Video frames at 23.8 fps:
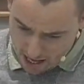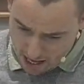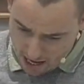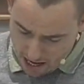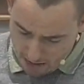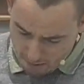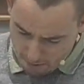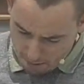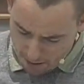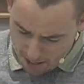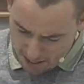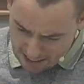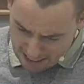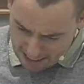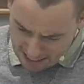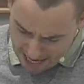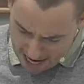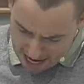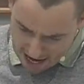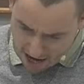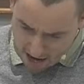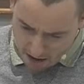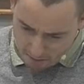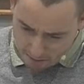And right
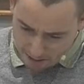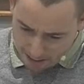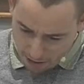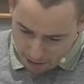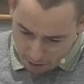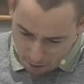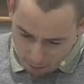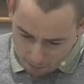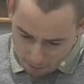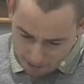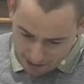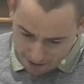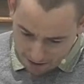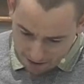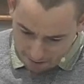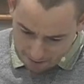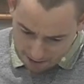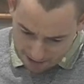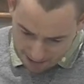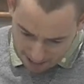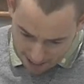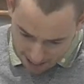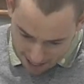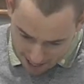now, he holds out
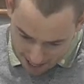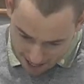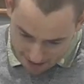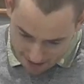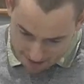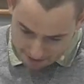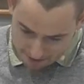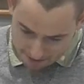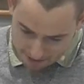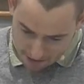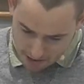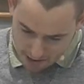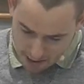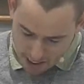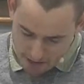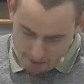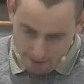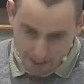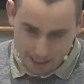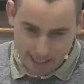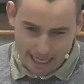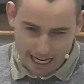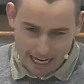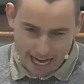his hand to you
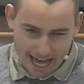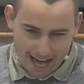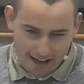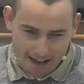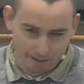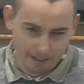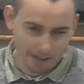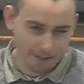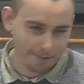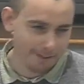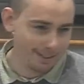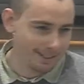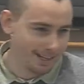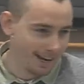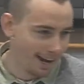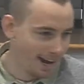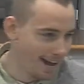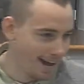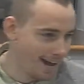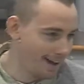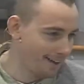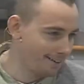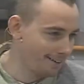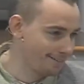like he held out his
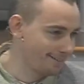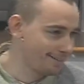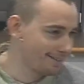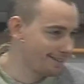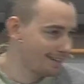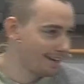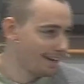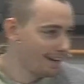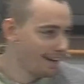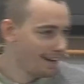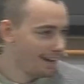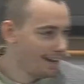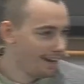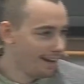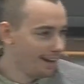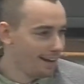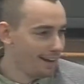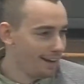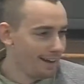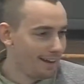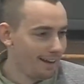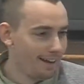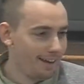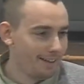hand
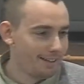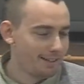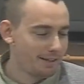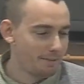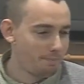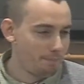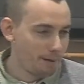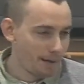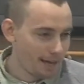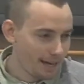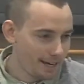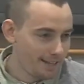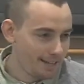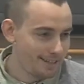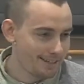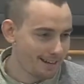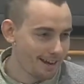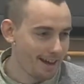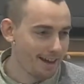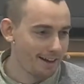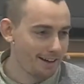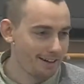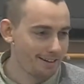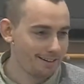to
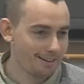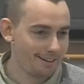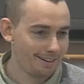Peter.